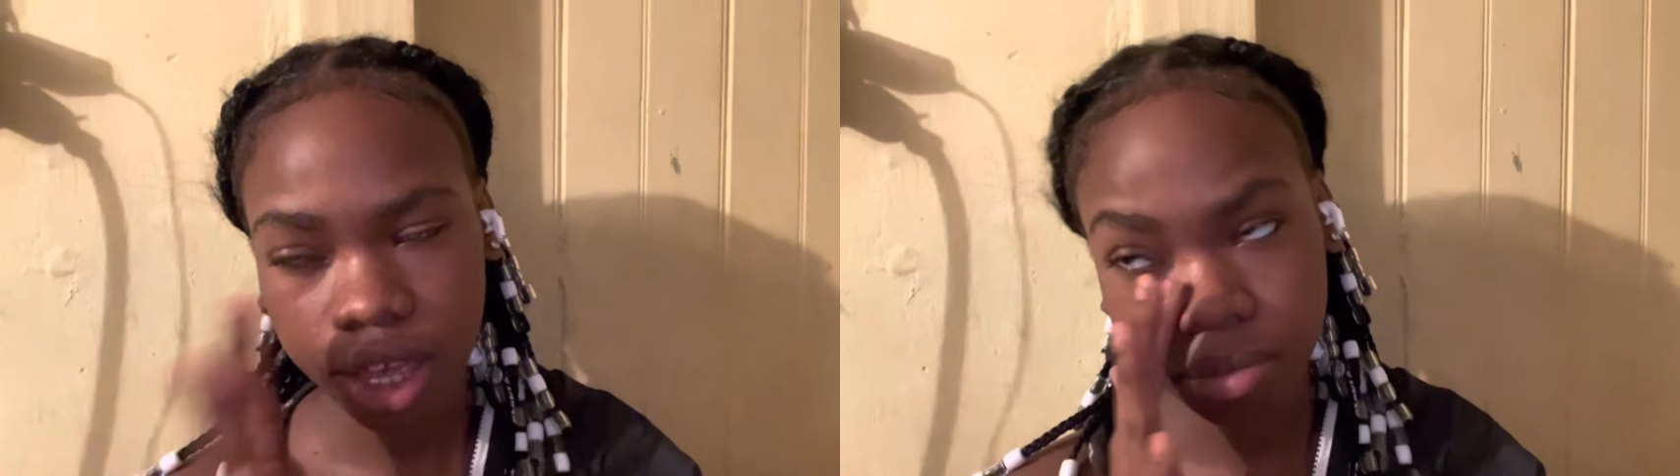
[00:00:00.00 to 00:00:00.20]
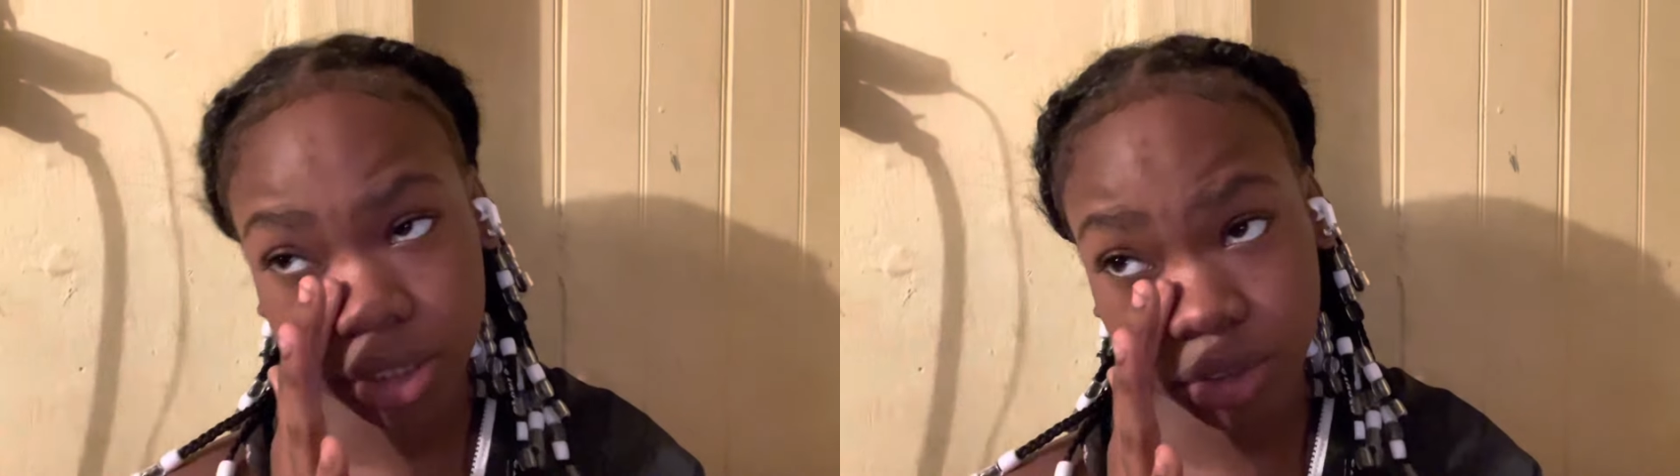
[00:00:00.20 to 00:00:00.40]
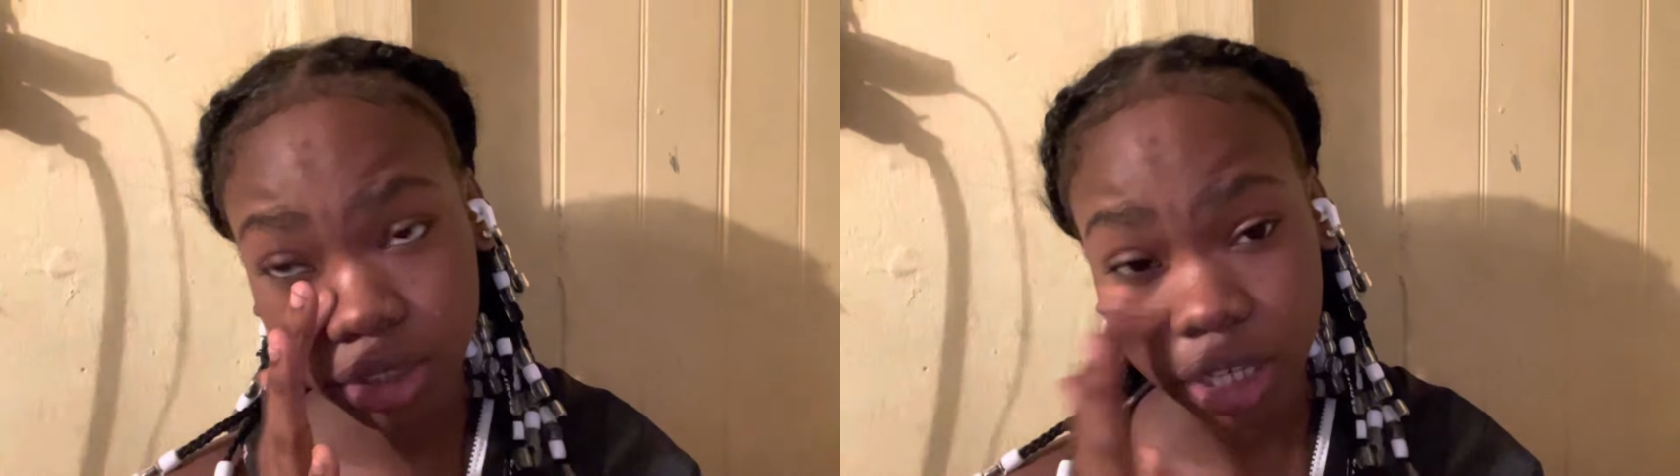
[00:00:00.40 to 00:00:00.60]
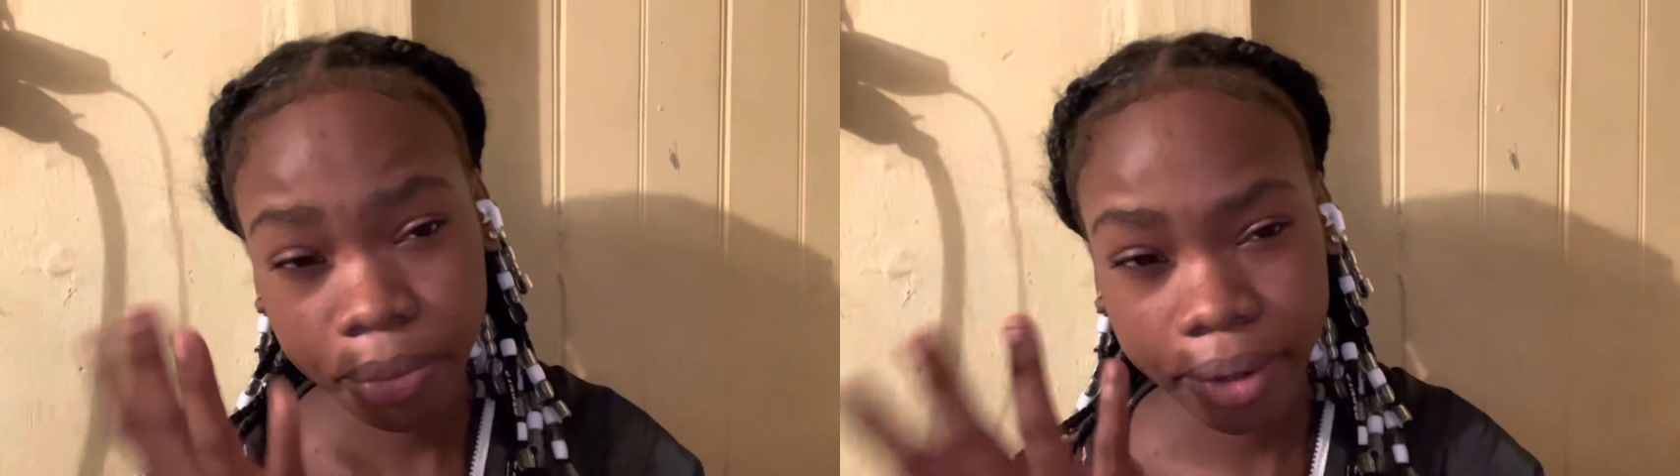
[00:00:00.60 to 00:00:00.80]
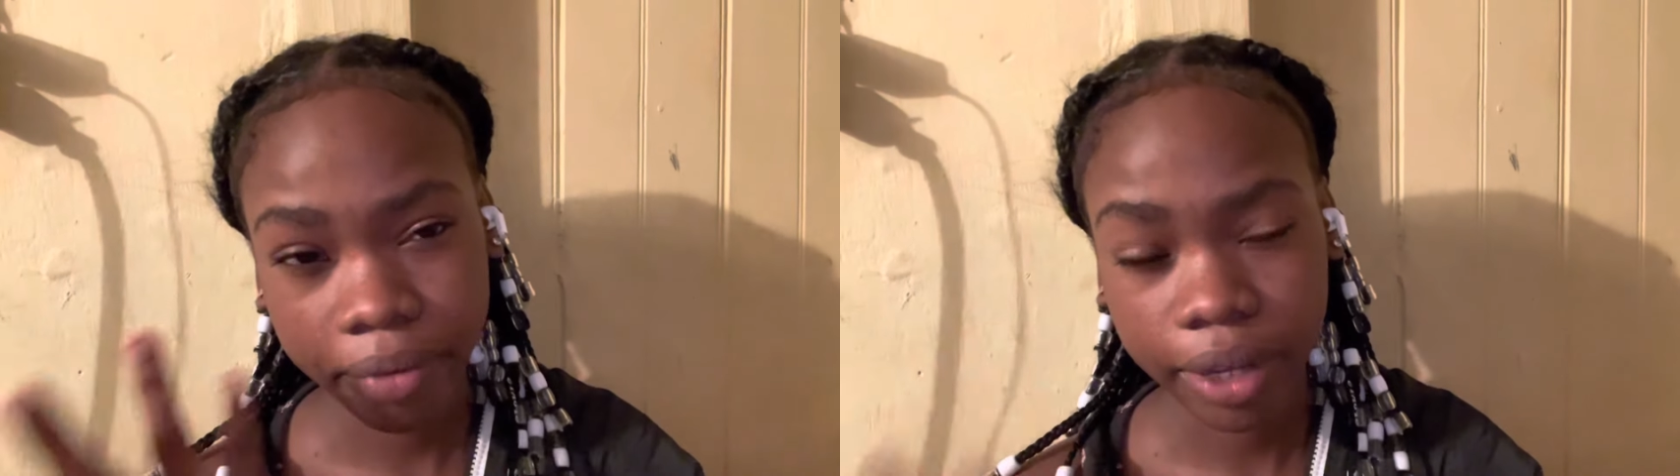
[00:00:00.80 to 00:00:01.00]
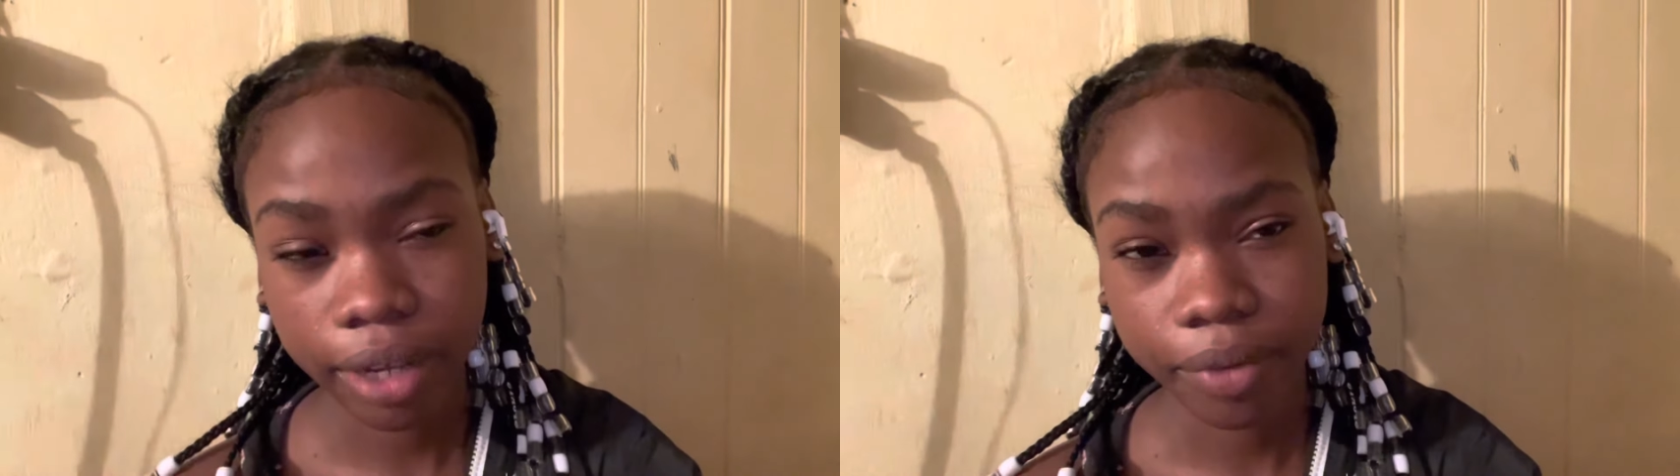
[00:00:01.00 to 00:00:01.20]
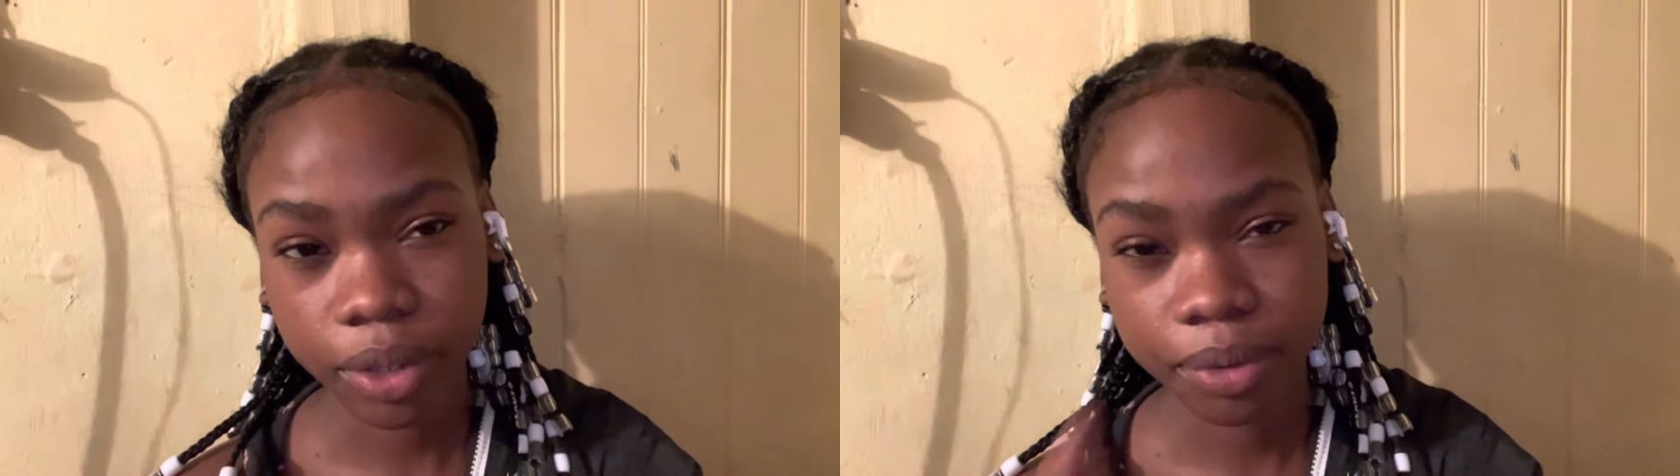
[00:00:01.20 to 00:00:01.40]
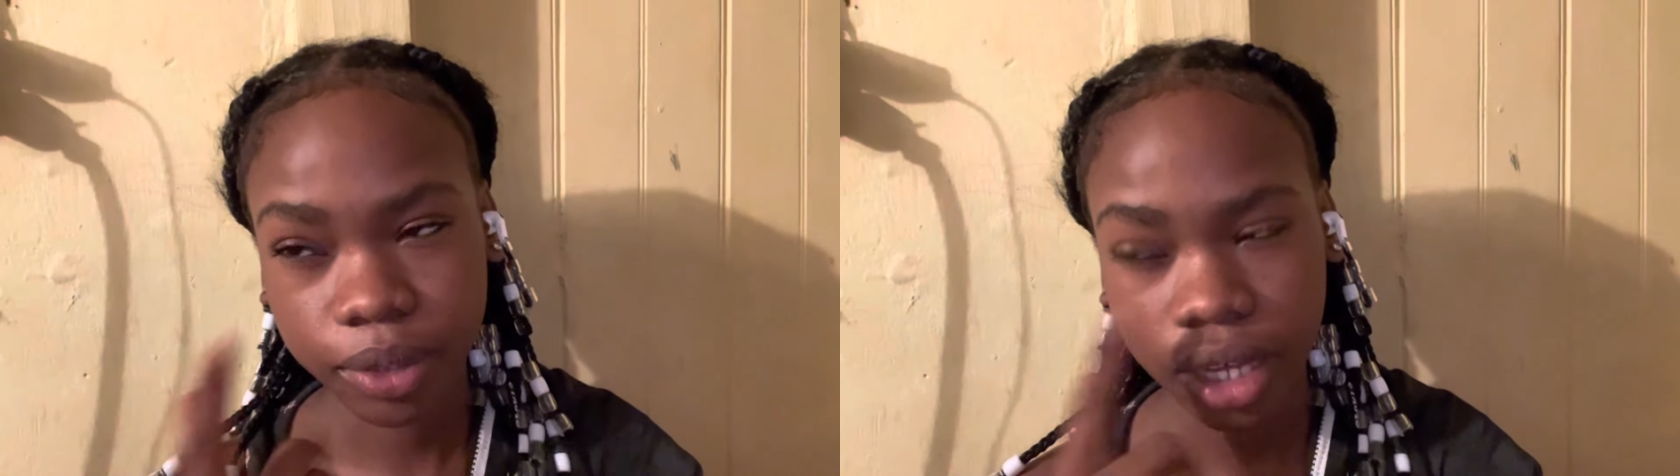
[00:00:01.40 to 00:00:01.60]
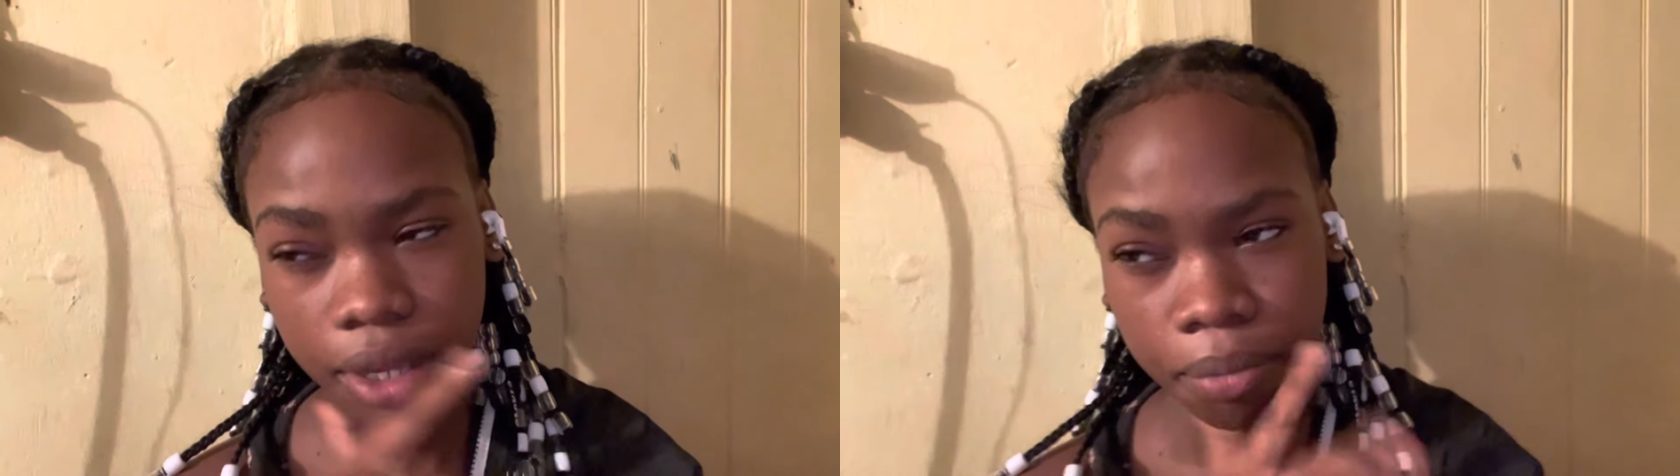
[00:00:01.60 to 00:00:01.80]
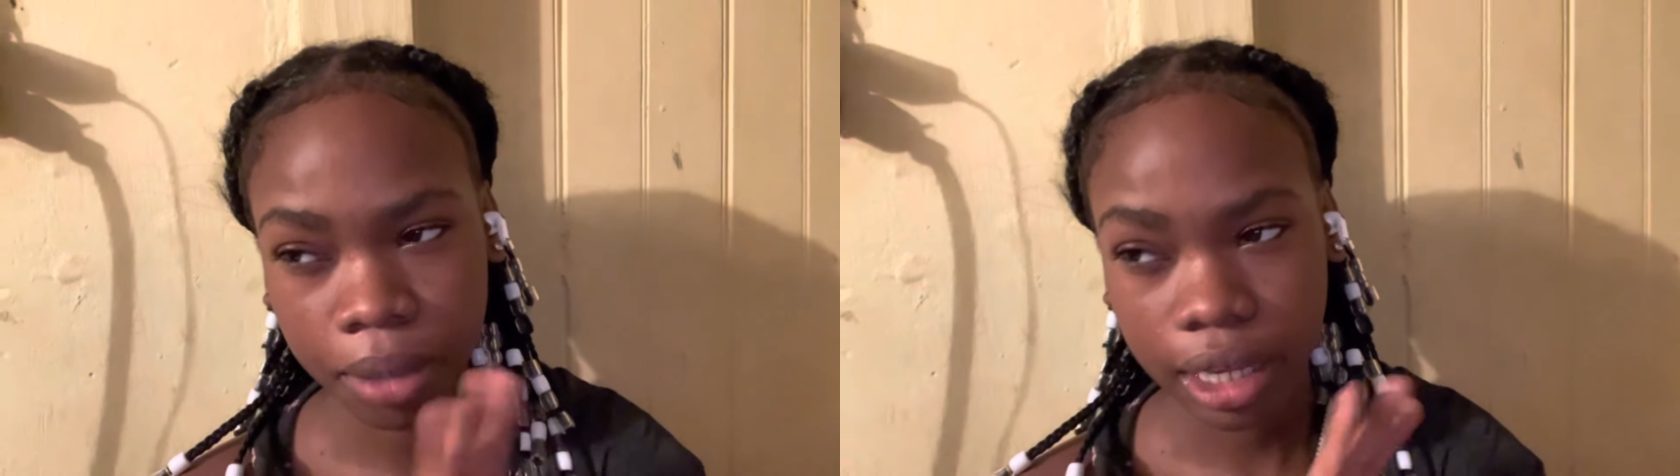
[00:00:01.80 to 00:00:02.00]
I'm so sorry about the vlog if I come to the
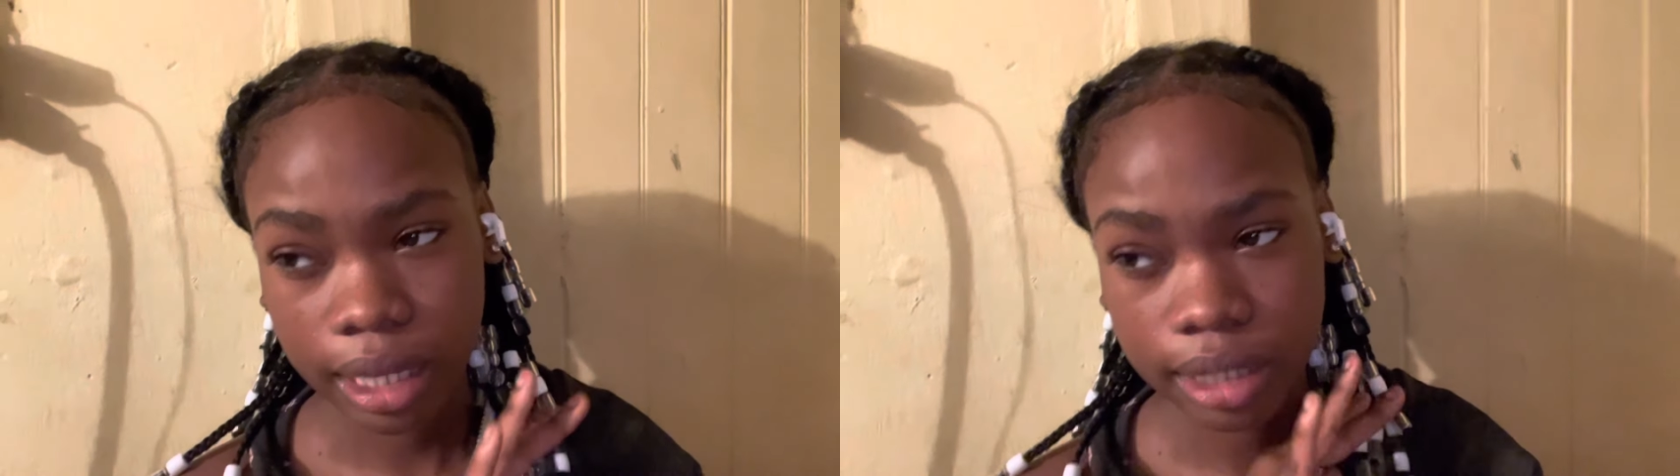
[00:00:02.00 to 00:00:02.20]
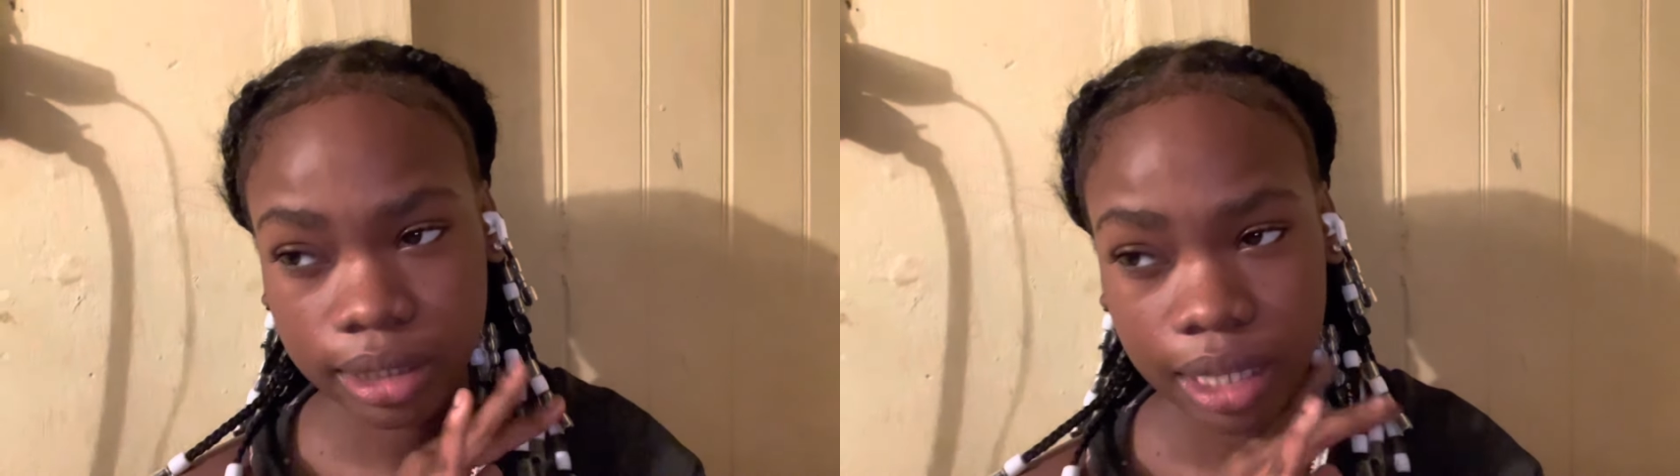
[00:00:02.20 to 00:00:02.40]
end because